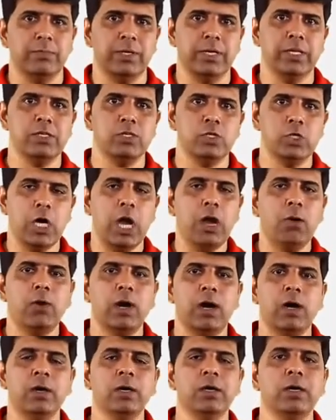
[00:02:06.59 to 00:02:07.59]
But in
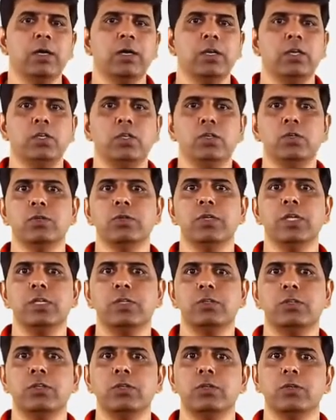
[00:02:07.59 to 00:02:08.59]
Java, you
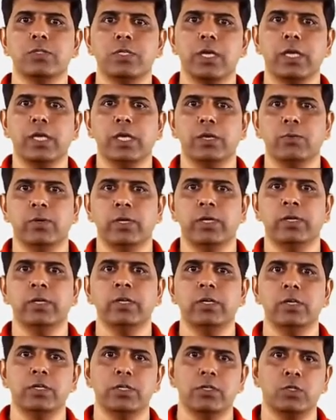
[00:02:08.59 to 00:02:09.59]
need to use the keyword
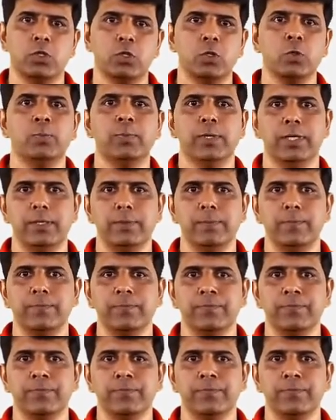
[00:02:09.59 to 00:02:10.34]
super.